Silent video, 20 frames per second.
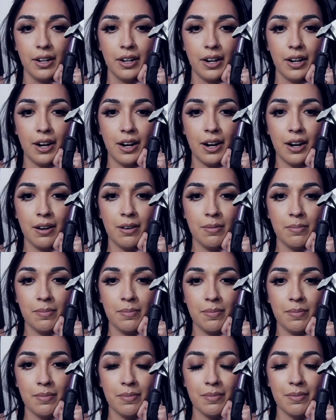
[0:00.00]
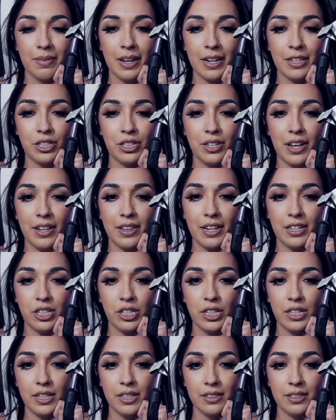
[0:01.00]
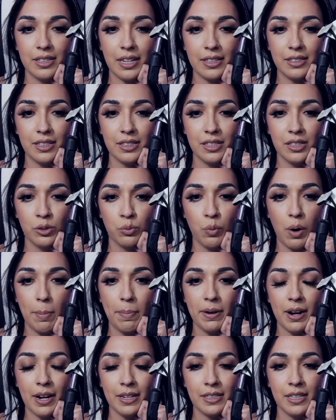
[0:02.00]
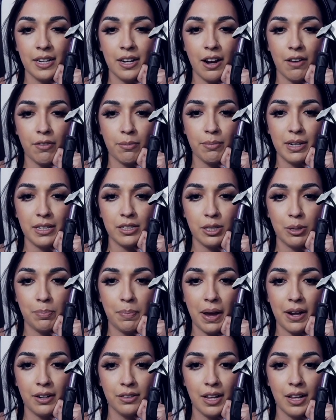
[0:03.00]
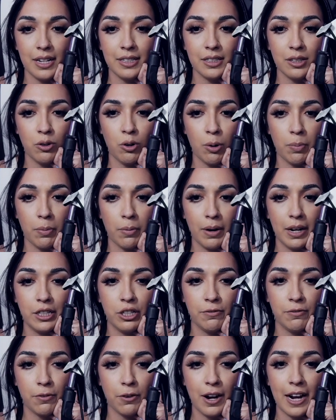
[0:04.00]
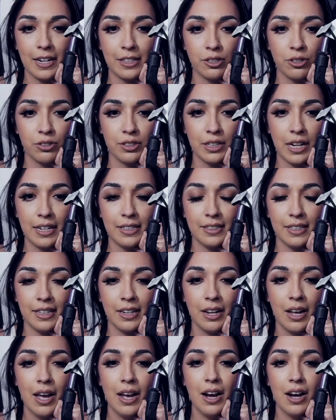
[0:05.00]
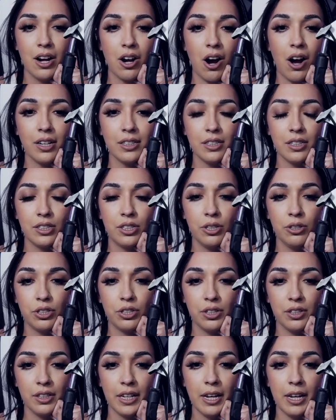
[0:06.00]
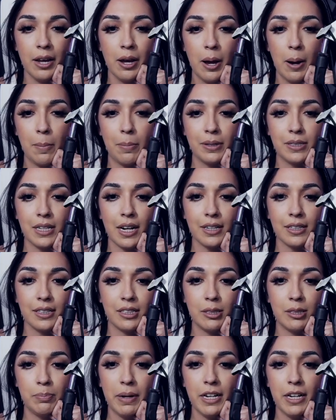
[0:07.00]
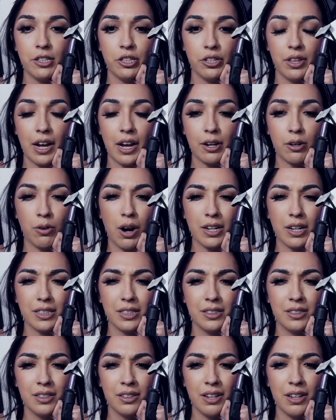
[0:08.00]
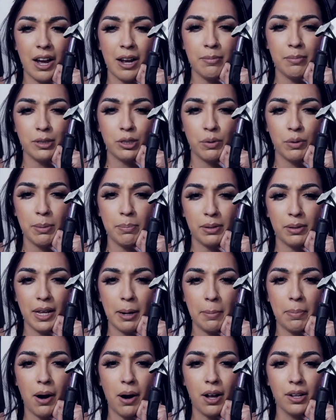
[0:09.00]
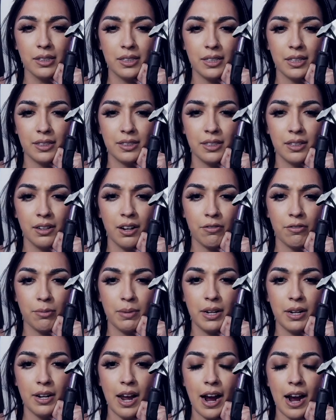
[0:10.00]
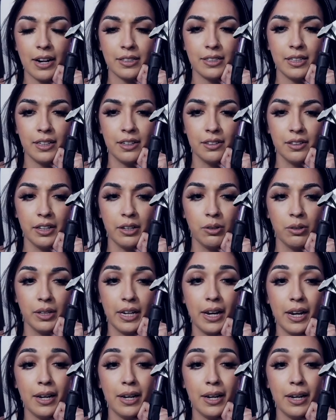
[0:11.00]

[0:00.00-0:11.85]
And then she says, this is weaponizing government to penalize a corporation for exercising constitutionally protected speech that crosses the line between playing politics and government acting illegally.